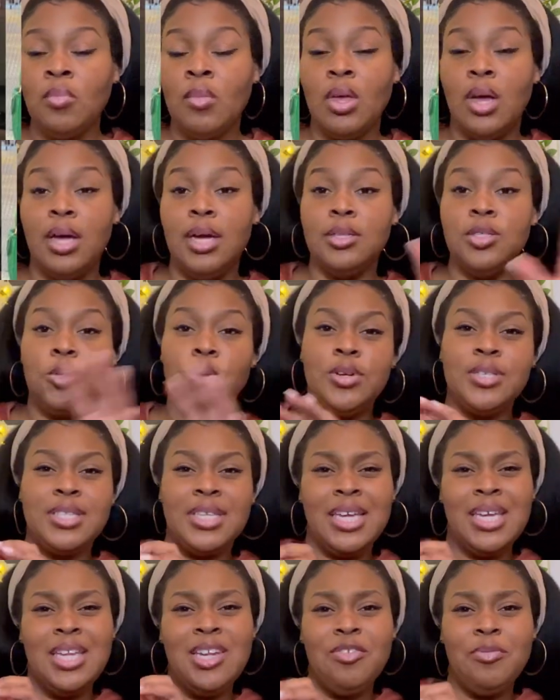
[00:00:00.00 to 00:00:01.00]
uh, towards
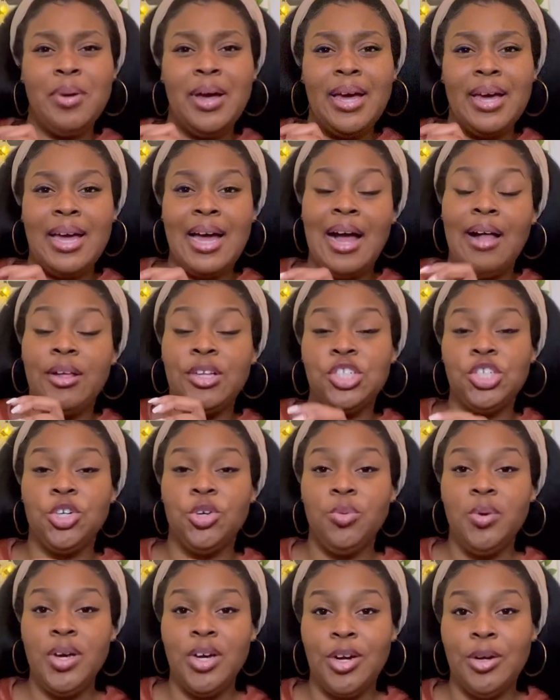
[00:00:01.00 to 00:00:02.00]
the end of my college
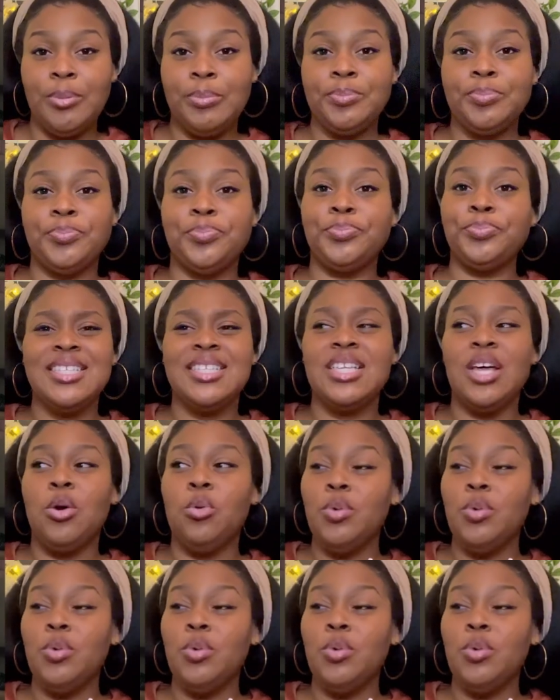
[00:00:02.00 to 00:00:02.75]
career. So